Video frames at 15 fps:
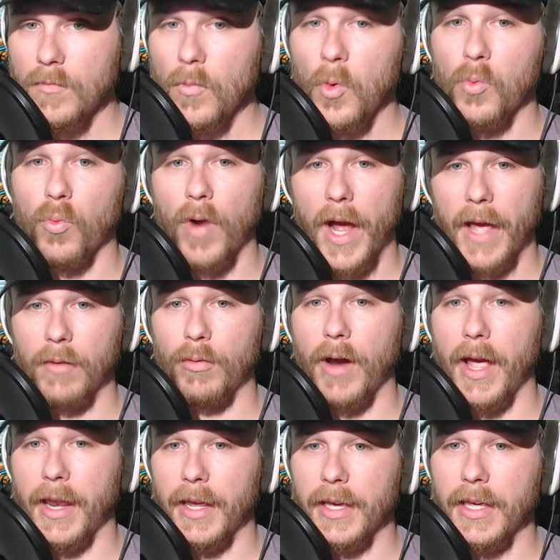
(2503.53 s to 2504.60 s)

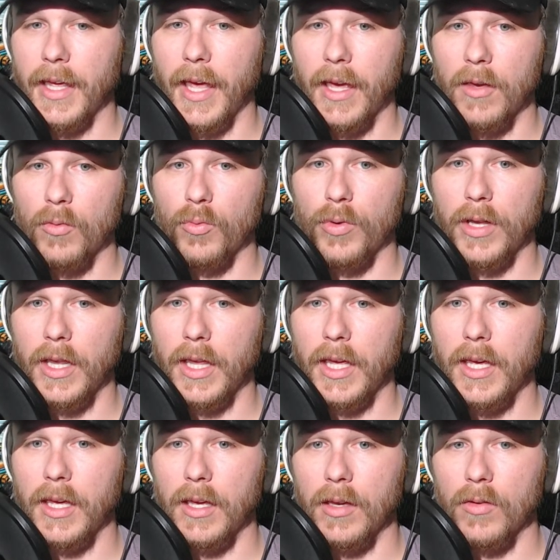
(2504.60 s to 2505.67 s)
Right. It can really,
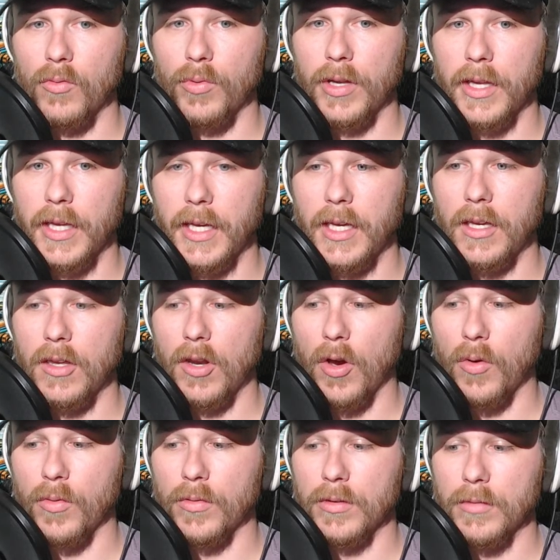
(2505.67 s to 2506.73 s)
really,
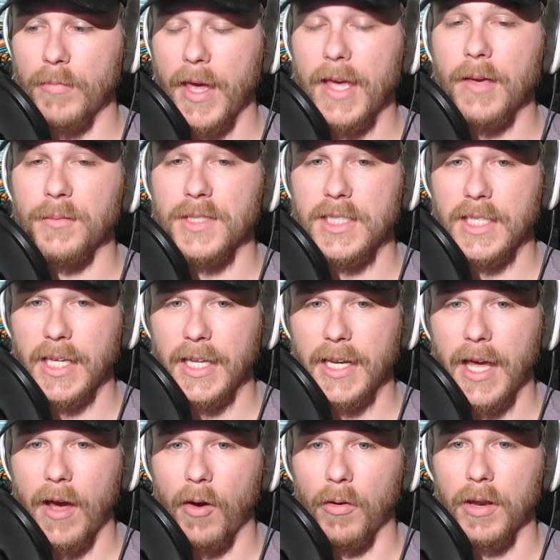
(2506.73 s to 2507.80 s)
make them stand
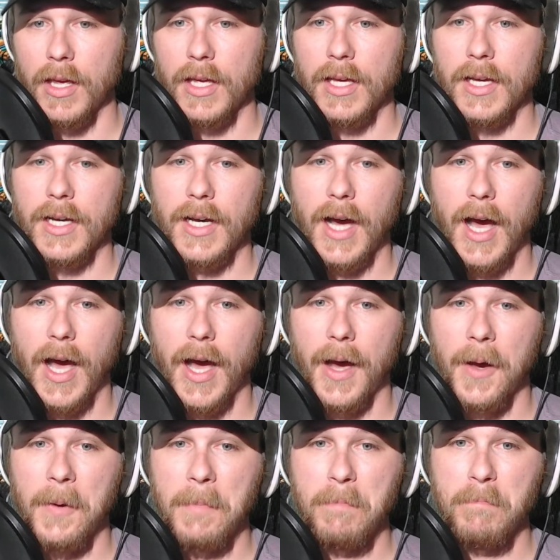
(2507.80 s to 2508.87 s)
out.
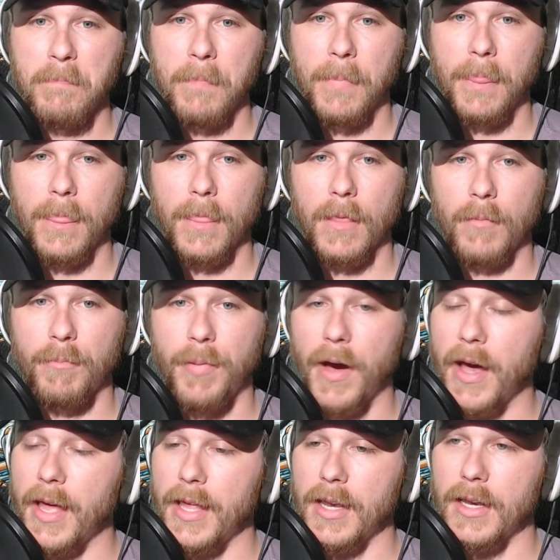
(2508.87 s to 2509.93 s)

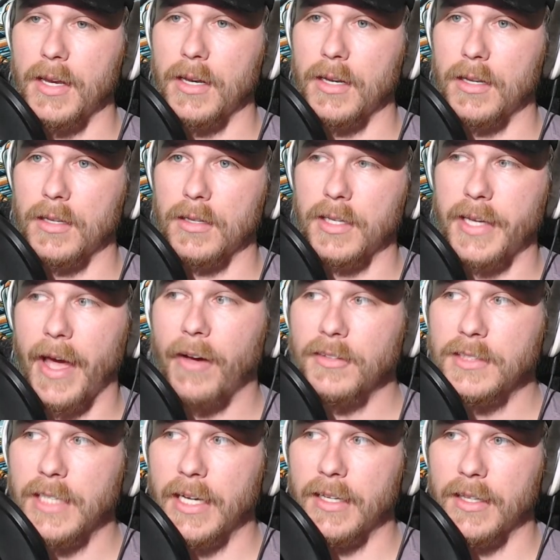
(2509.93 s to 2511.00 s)
But the
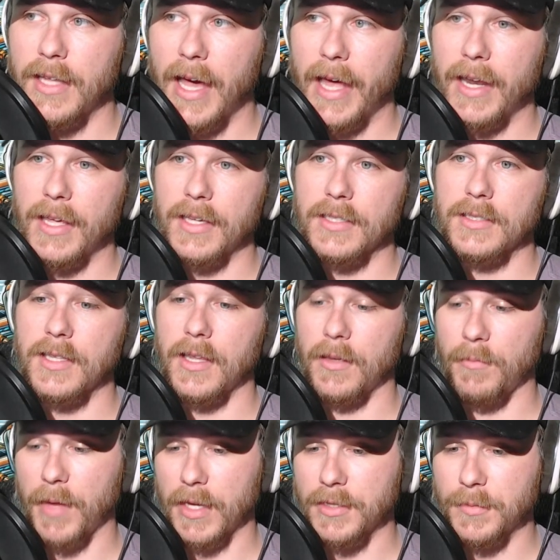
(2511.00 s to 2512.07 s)
downside of that is that it
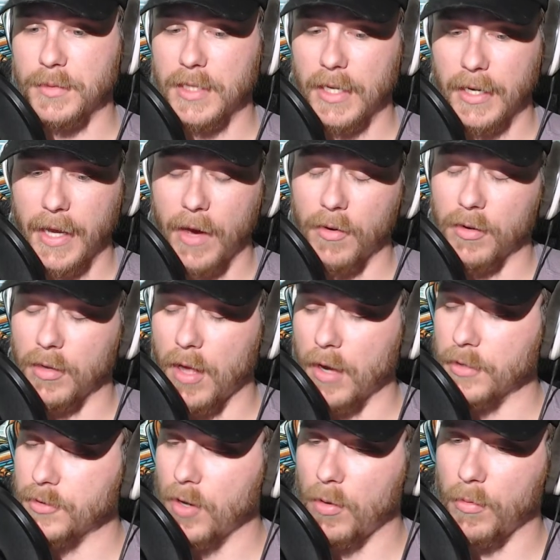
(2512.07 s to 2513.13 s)
makes them stand out. And a lot of
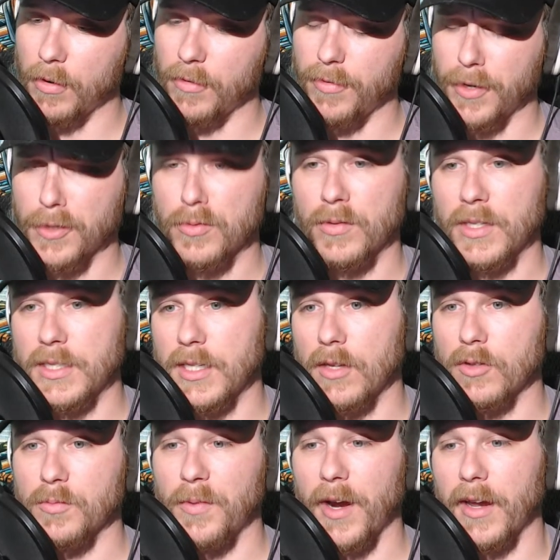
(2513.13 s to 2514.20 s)
saltwater fish, when they see
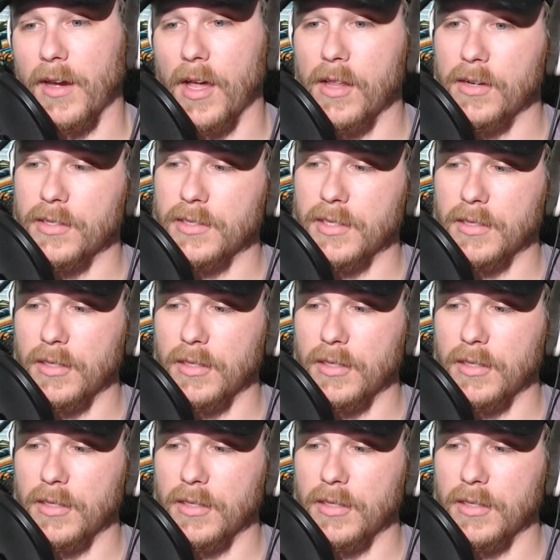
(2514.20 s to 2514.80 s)
those bright colors,